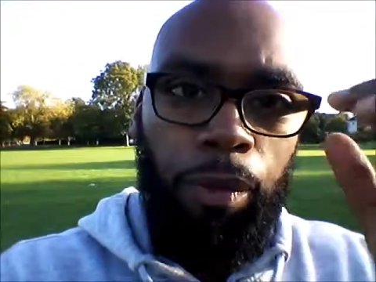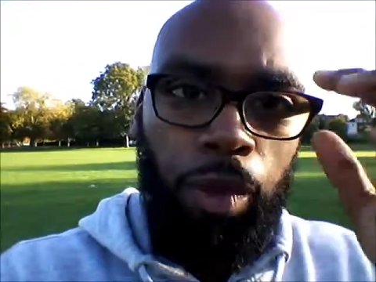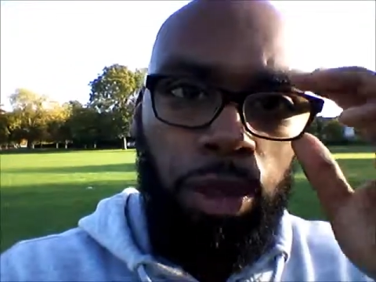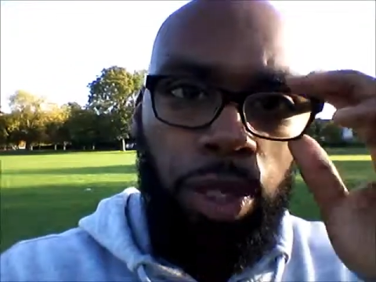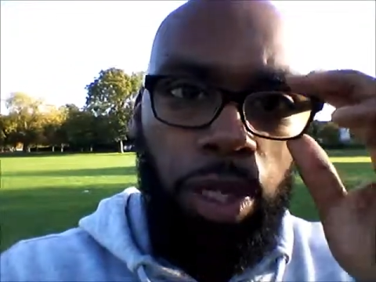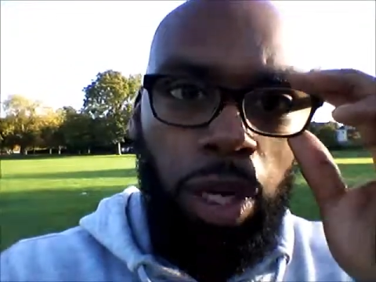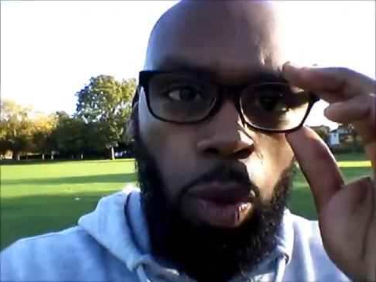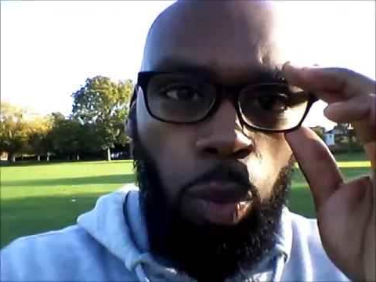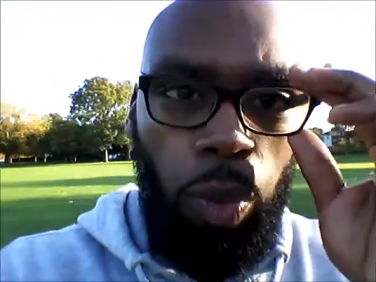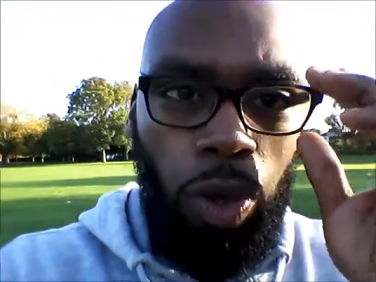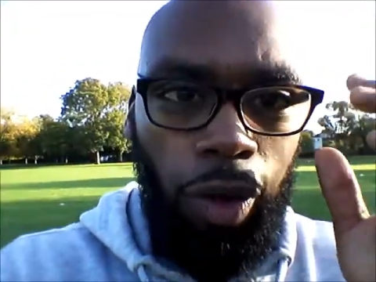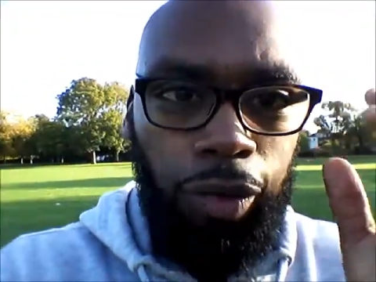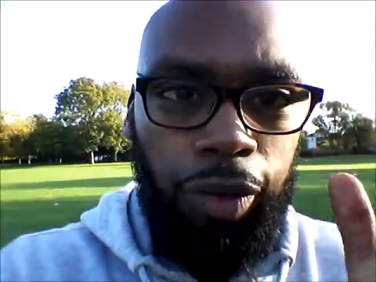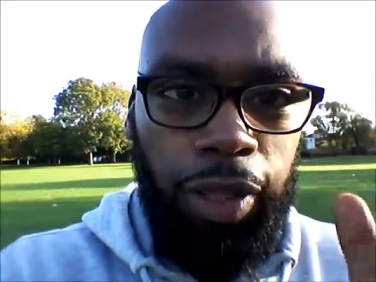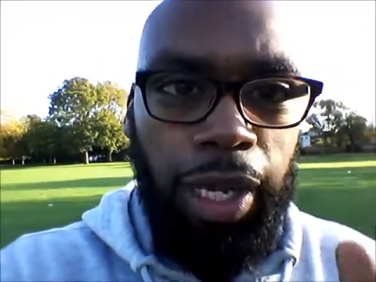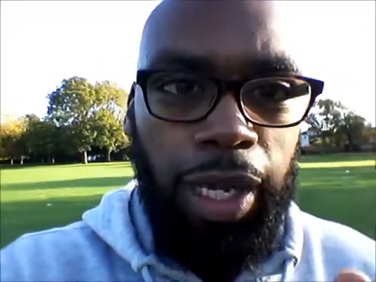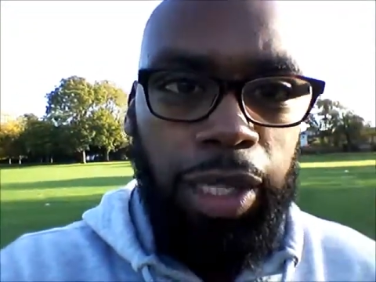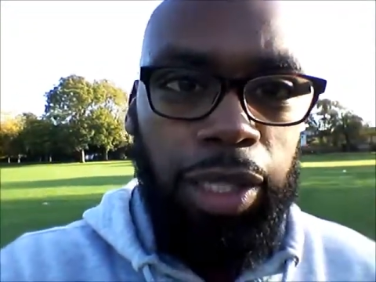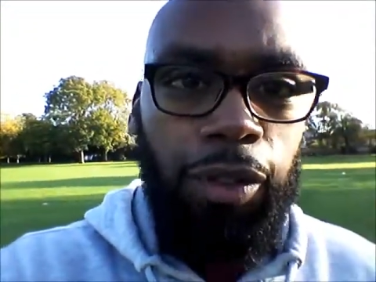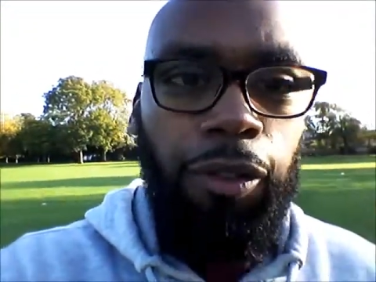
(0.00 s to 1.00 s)
you know, we
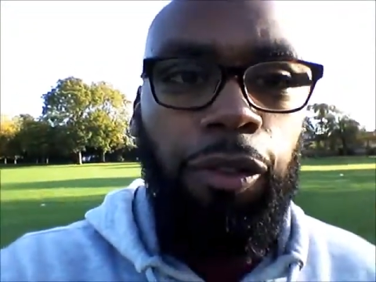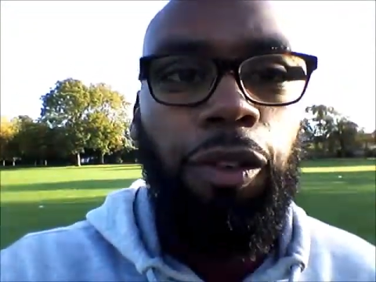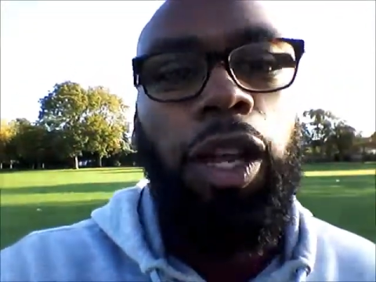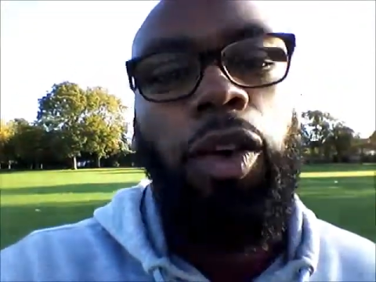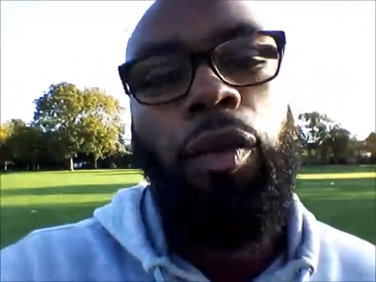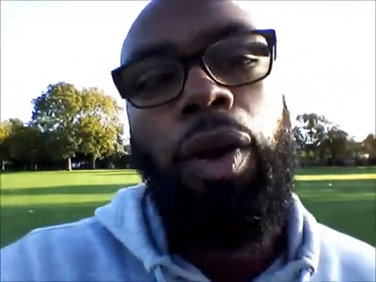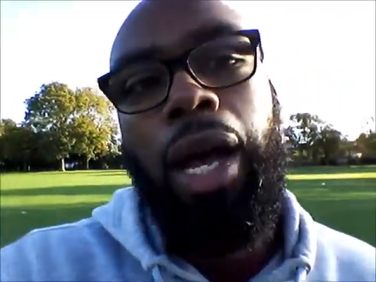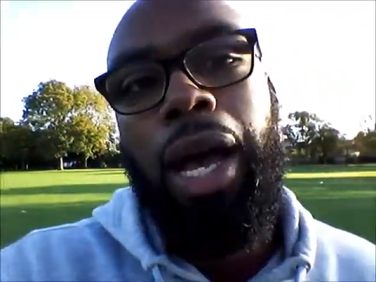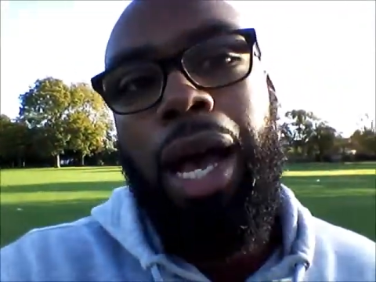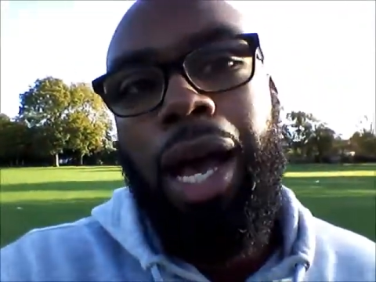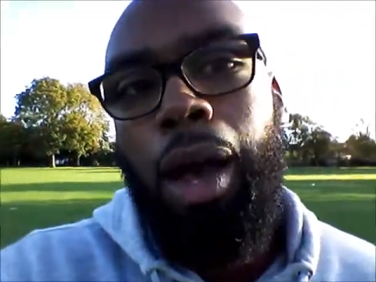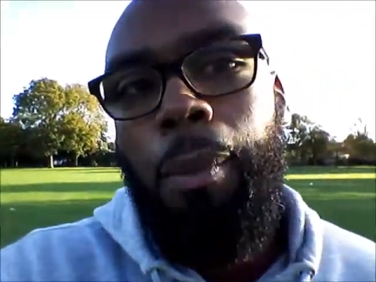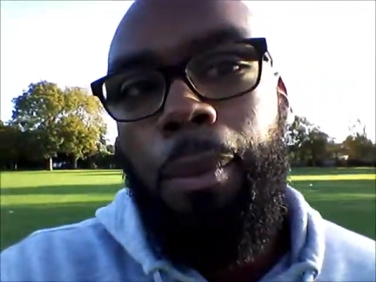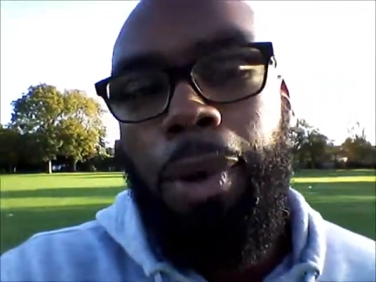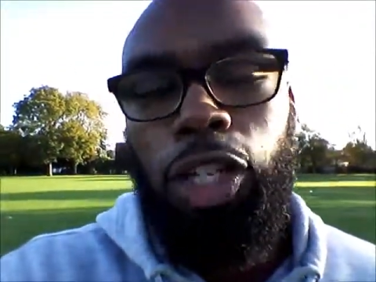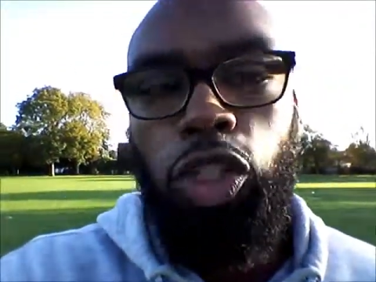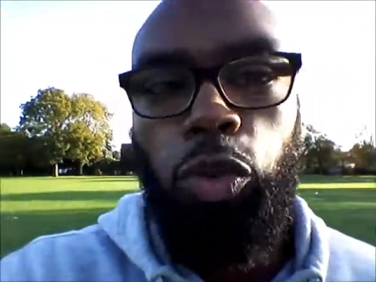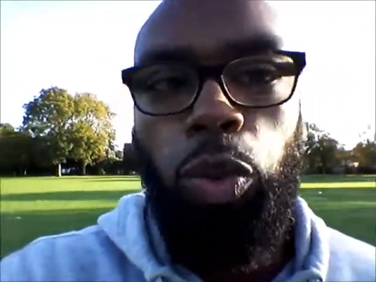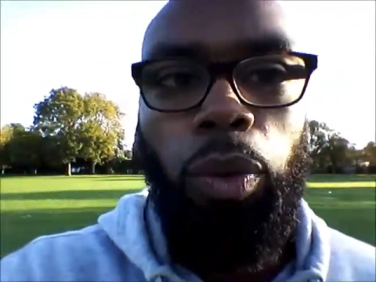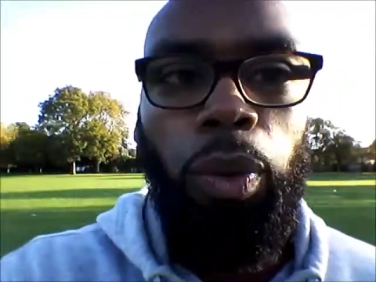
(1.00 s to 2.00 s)
often had to figure out how
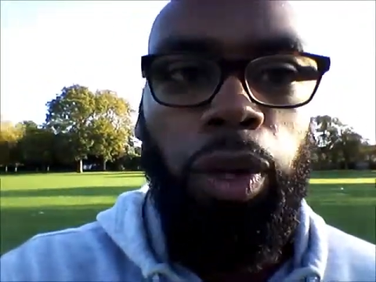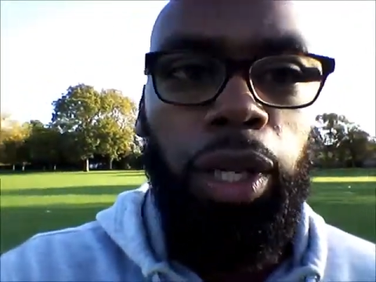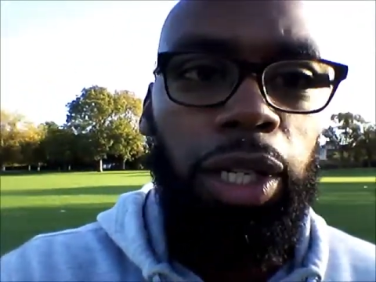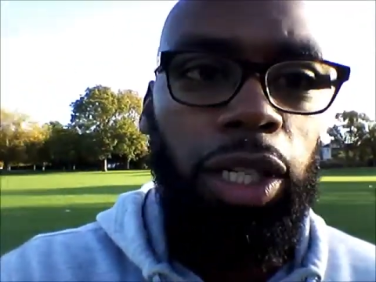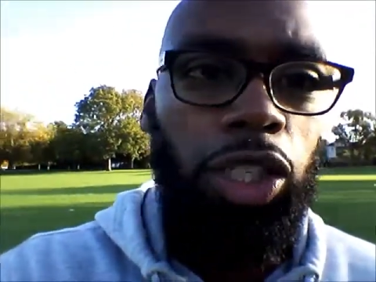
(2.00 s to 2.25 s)
much we were going